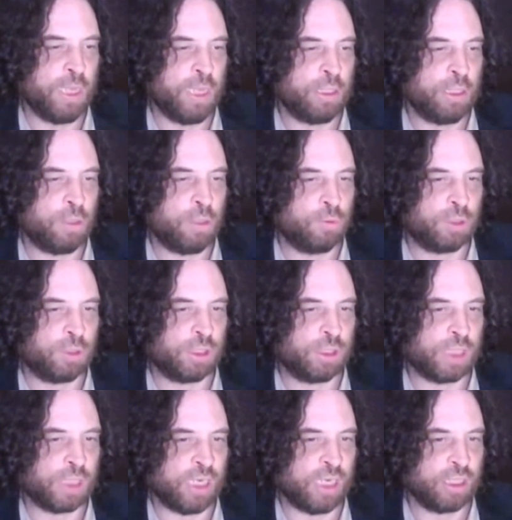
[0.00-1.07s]
Radio
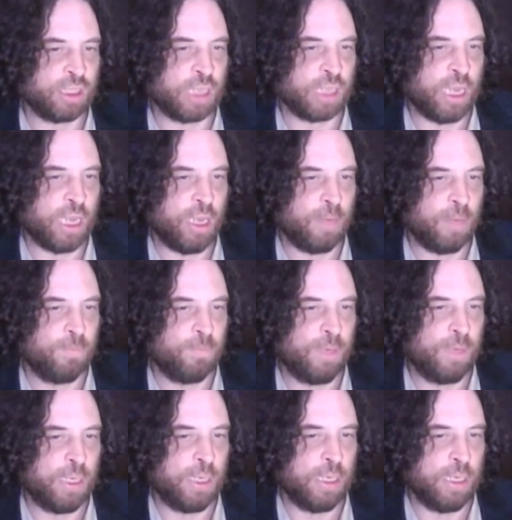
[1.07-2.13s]
Shack
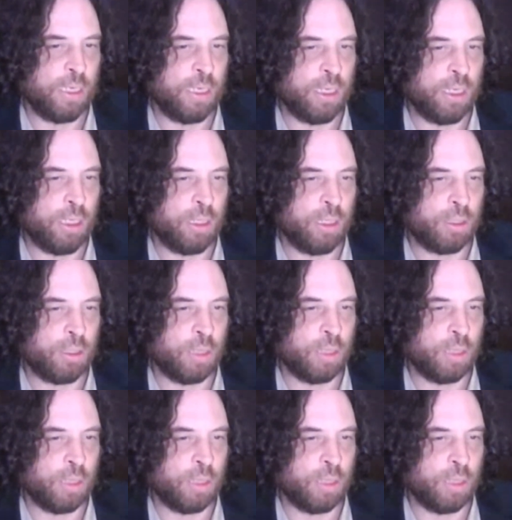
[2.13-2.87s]
really